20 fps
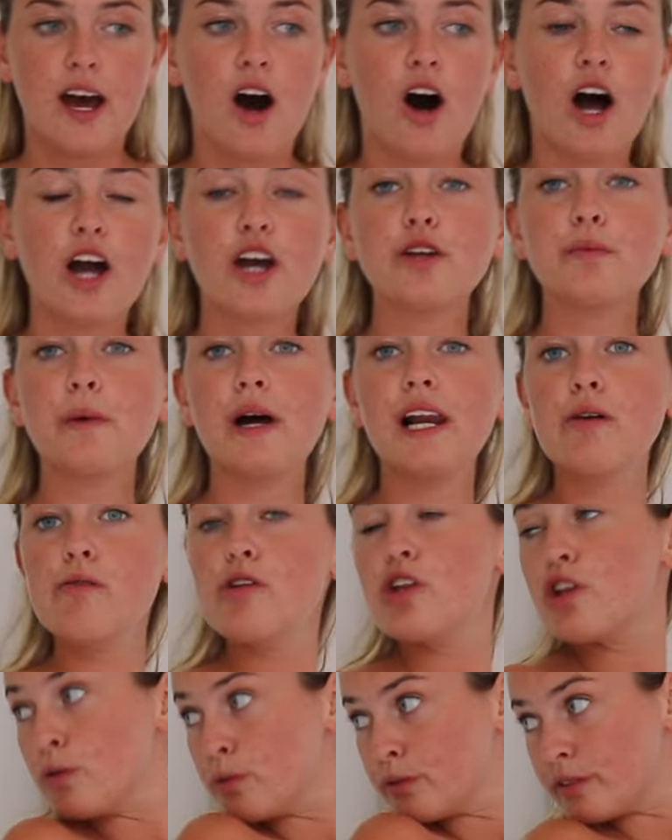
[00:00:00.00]
I could wear little
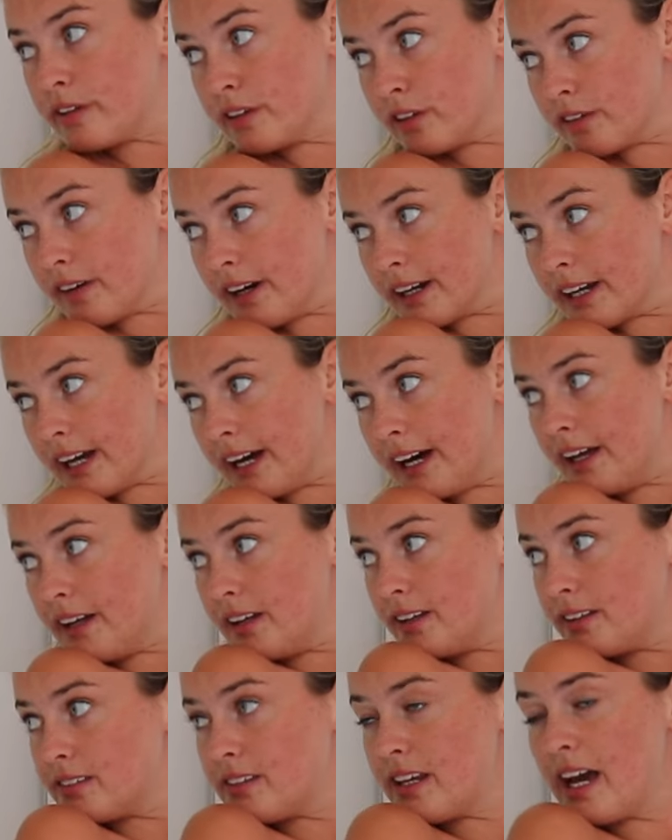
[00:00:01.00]
shorts under it, I
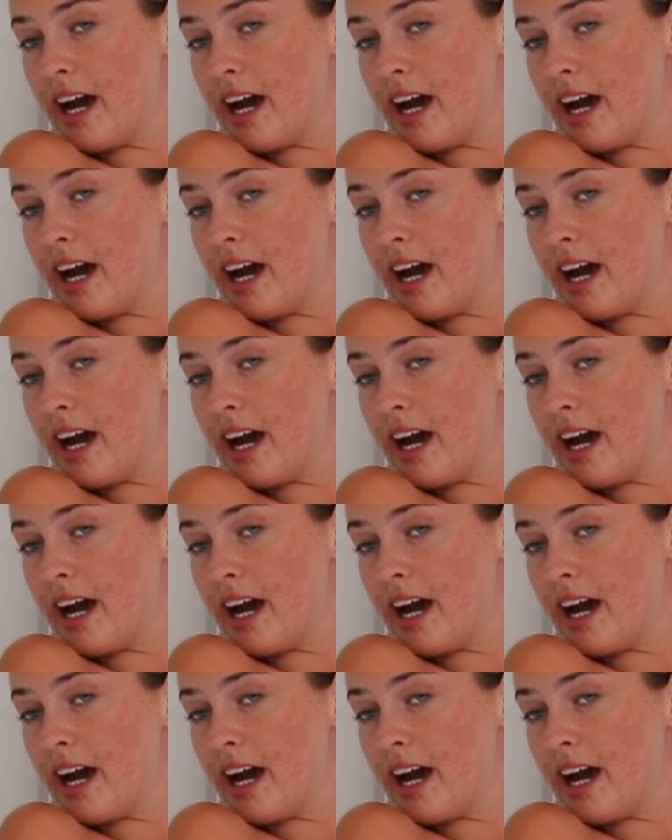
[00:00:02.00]
guess.